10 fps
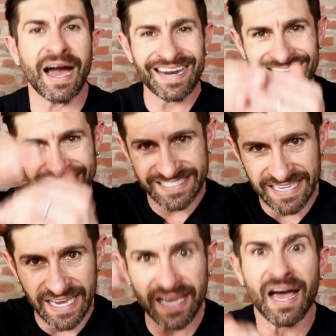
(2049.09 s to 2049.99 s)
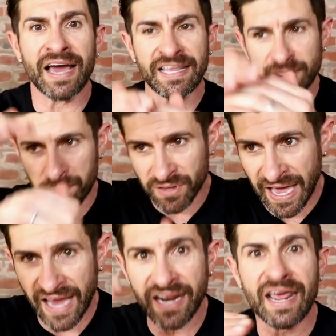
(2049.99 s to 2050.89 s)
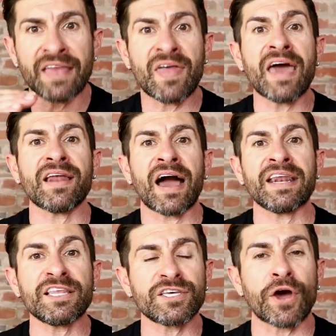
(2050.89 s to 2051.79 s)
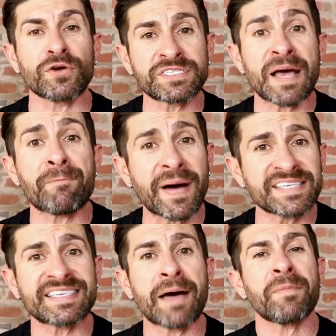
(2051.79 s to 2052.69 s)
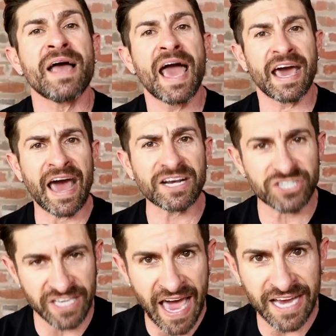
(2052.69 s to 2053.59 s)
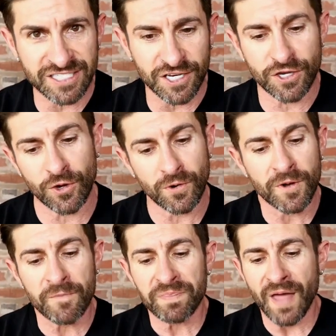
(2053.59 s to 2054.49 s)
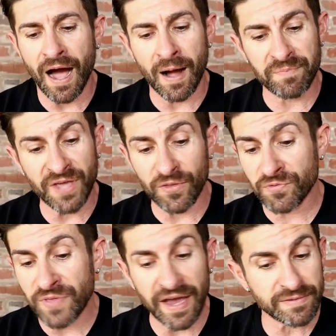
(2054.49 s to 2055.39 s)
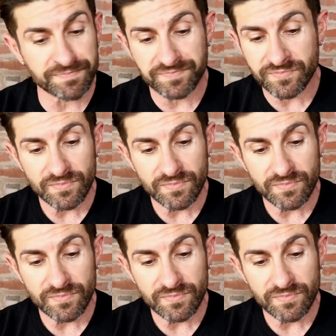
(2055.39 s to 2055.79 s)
I need to see it, I need to plan it, and then I need to go step by step and actually execute. The other thing